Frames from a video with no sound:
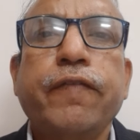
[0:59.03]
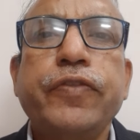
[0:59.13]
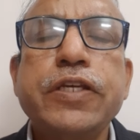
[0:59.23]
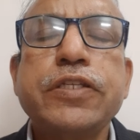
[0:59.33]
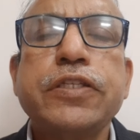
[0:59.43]

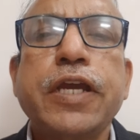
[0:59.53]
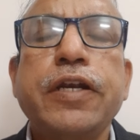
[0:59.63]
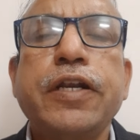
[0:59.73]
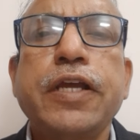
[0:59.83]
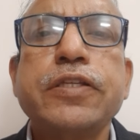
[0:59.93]
This
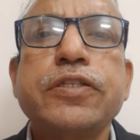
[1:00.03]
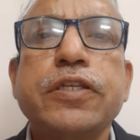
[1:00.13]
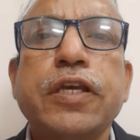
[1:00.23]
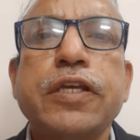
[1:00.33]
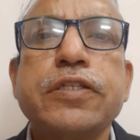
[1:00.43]
sentence
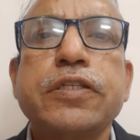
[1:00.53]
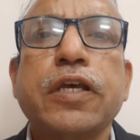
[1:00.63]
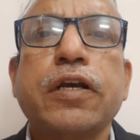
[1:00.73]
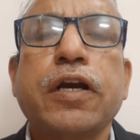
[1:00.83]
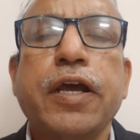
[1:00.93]
is
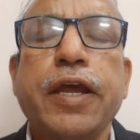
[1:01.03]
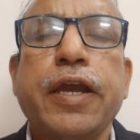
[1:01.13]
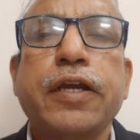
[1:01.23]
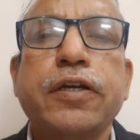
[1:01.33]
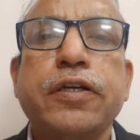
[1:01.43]

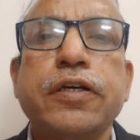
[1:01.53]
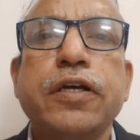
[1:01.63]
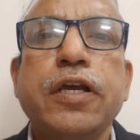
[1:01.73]
correct